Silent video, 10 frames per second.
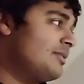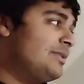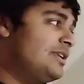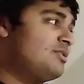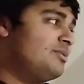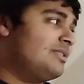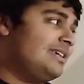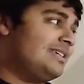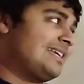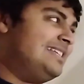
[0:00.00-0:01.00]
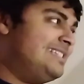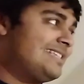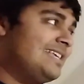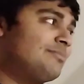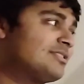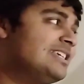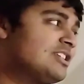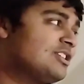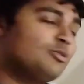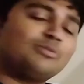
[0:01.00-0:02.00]
then when you do exactly the same
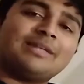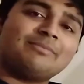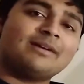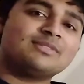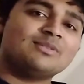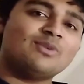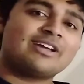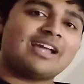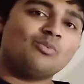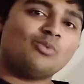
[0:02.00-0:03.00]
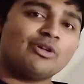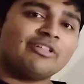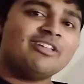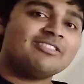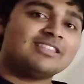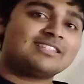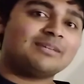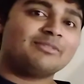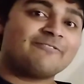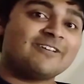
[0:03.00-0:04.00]
procedure, you'll then be able to work out what the
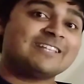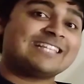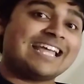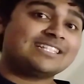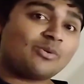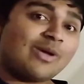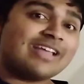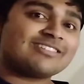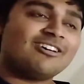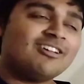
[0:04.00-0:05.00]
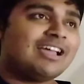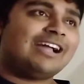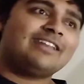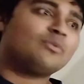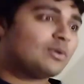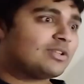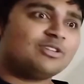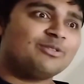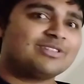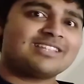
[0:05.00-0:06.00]
sum of the first n squares are. And if you wanted to
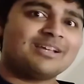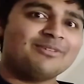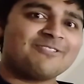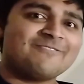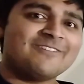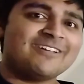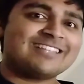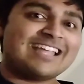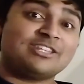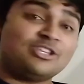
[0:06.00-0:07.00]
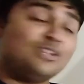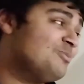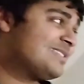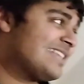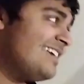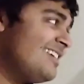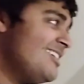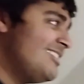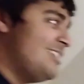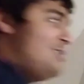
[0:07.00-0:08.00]
do the sum of the first n cubes, say,
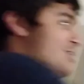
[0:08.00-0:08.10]
then you